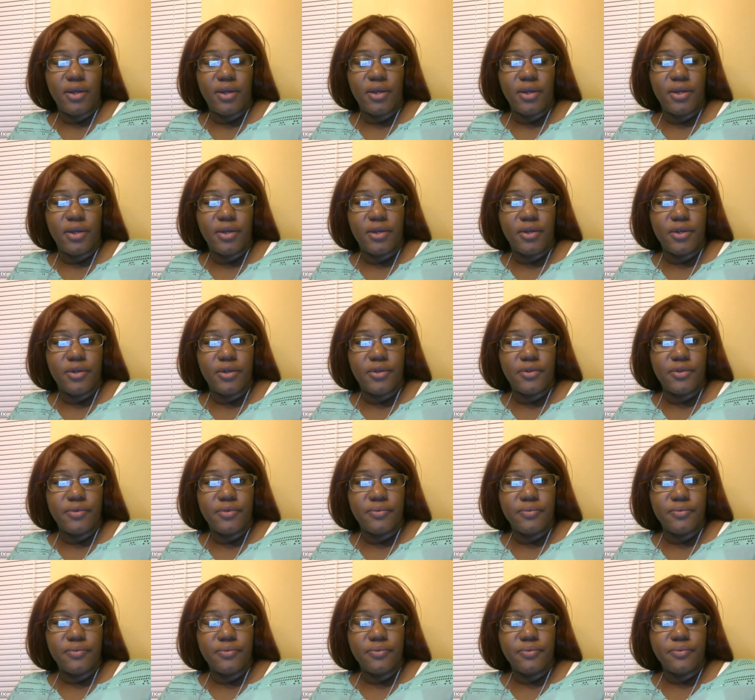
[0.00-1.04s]

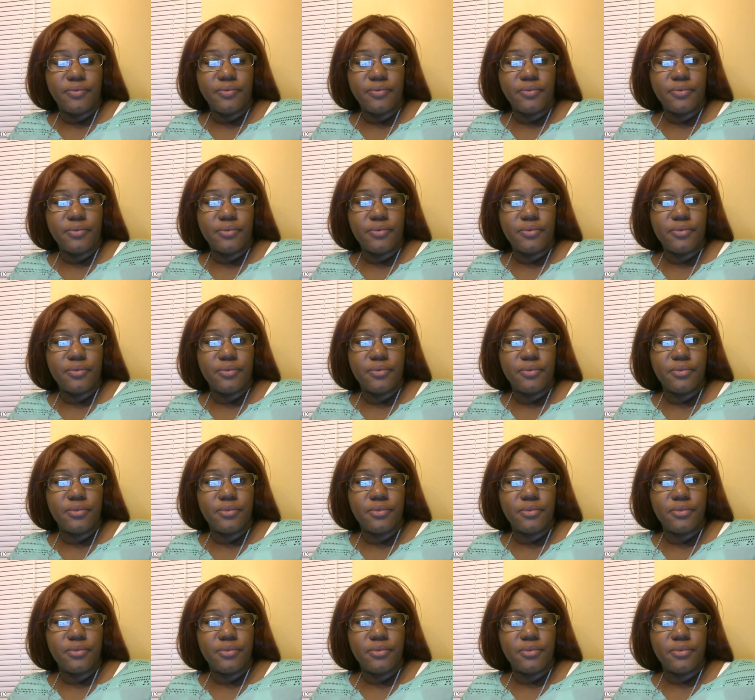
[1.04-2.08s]

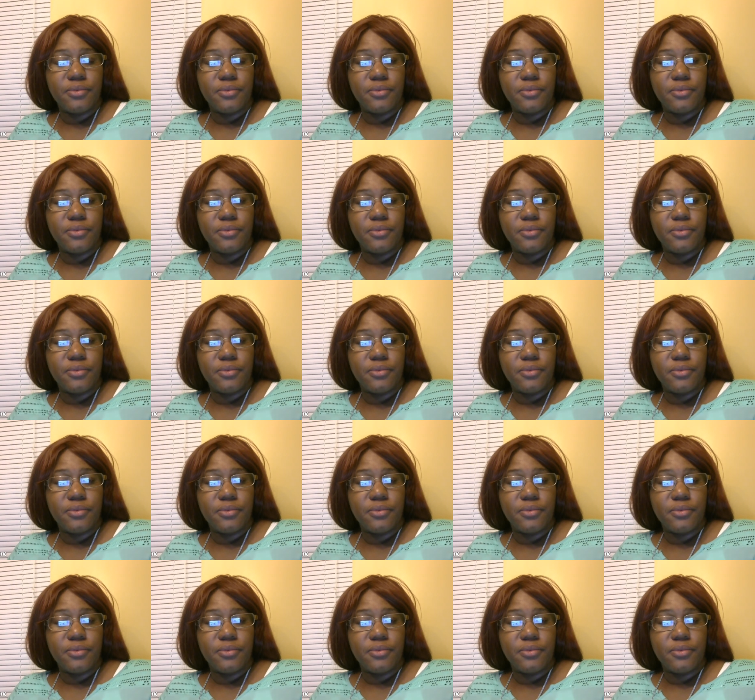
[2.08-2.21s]
[no speech]